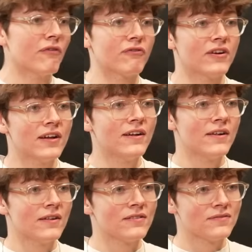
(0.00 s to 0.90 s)
off
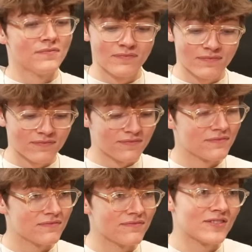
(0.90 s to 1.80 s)

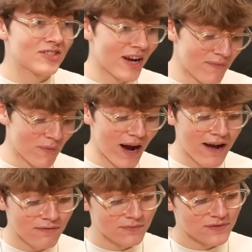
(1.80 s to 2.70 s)
Okay.
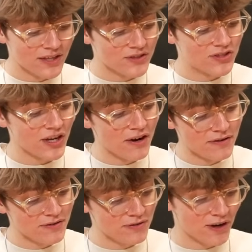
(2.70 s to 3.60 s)
somewhere. And
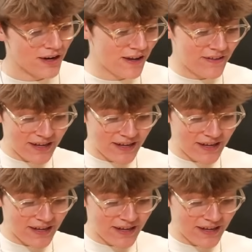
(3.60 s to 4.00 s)
so, oh, I, I